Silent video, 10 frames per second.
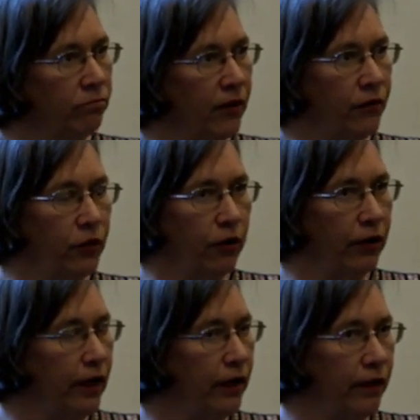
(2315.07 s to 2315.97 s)
if you know
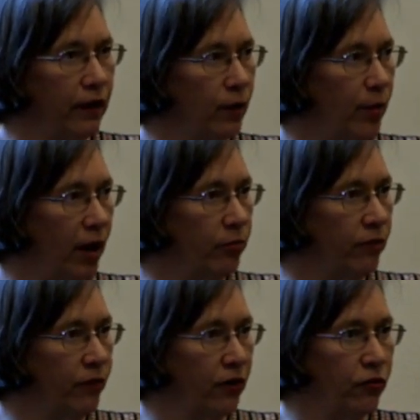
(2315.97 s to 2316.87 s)
anything about
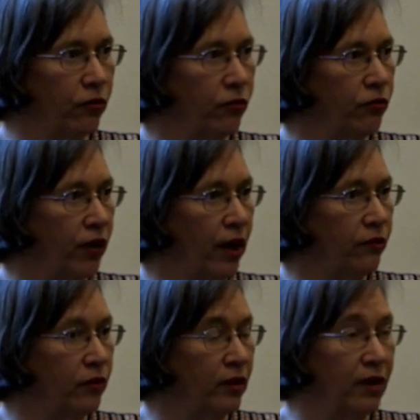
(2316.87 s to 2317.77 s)
professional
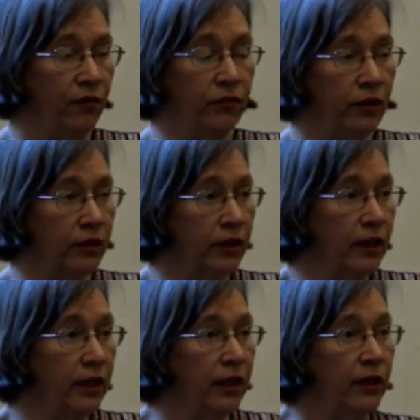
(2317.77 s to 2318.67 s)
chefs, it
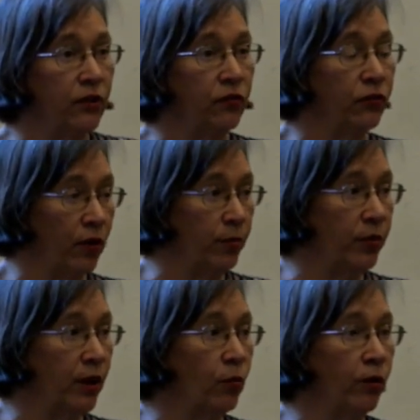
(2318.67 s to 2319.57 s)
definitely is
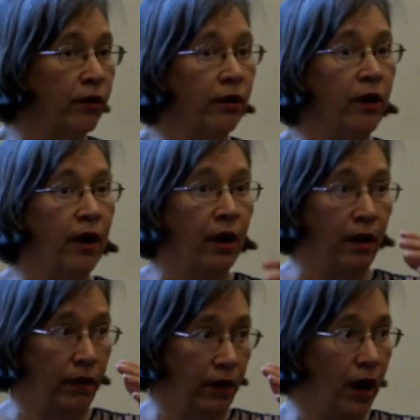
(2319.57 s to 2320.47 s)
something where
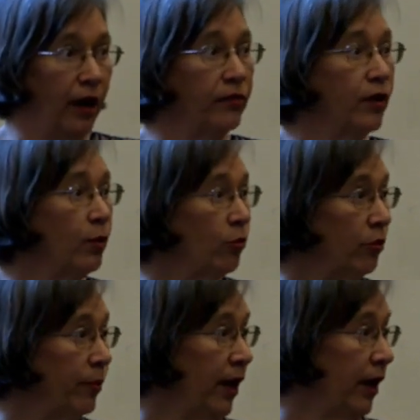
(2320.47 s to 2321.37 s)
the guys get
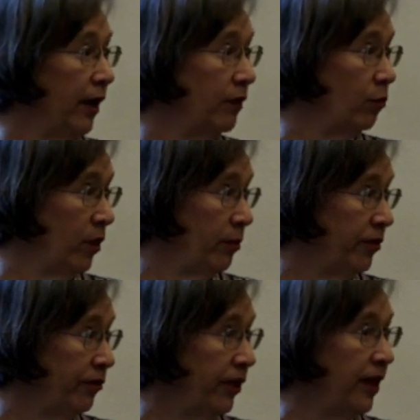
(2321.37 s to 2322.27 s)
more pay and the women
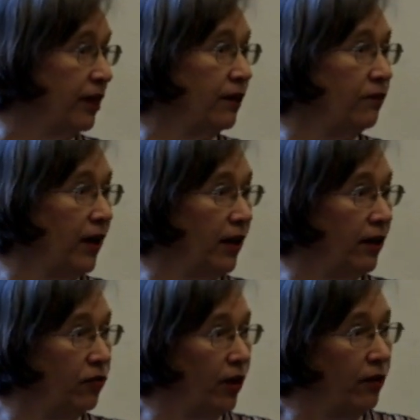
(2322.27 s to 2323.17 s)
are taken
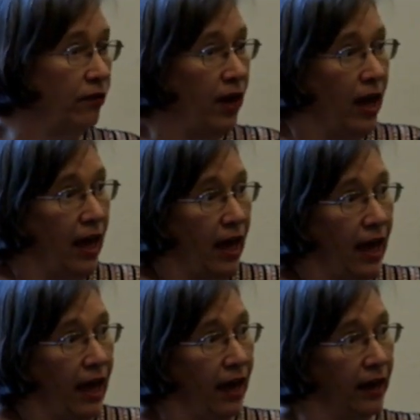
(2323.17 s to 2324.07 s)
advantage of.
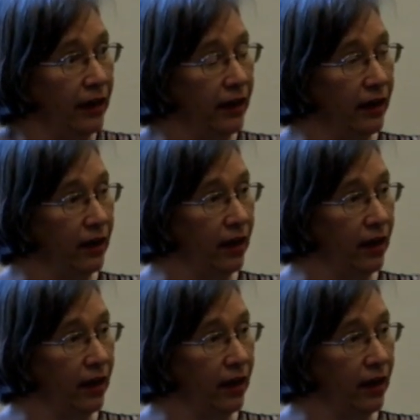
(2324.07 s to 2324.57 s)
And